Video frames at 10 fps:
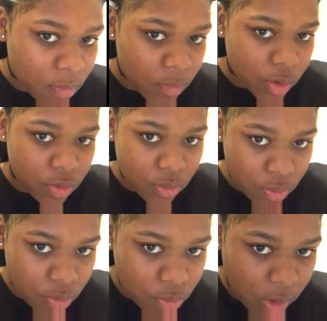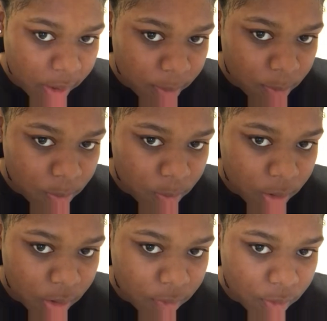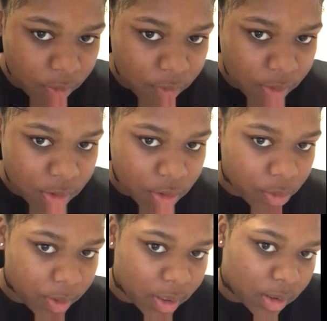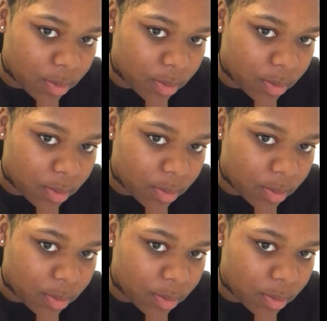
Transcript: But you do like whatever fits your head the